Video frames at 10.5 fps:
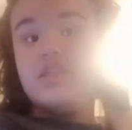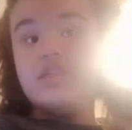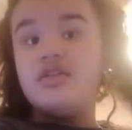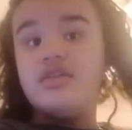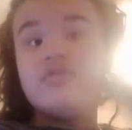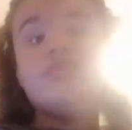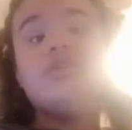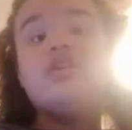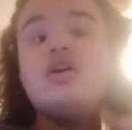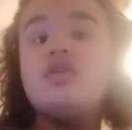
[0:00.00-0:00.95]
this
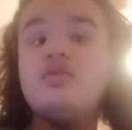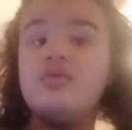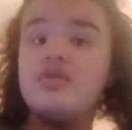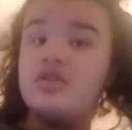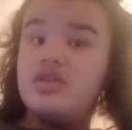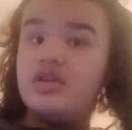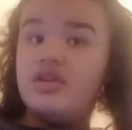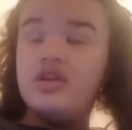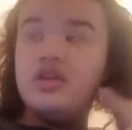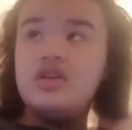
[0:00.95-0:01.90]
video
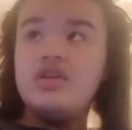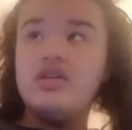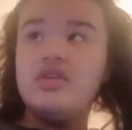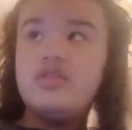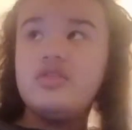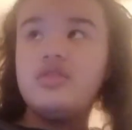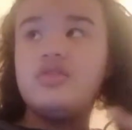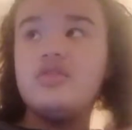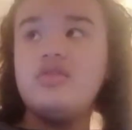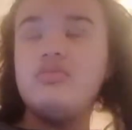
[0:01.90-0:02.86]
is
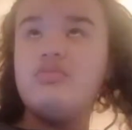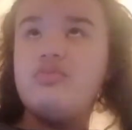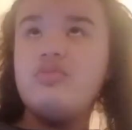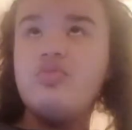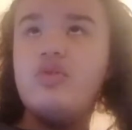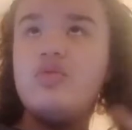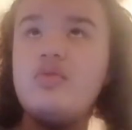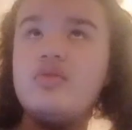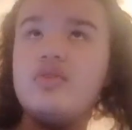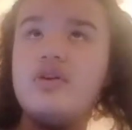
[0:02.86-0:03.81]
what
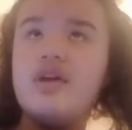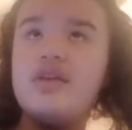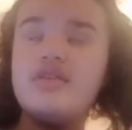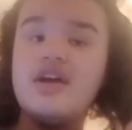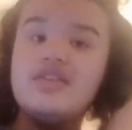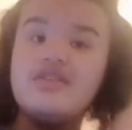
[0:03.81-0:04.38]
was it last night?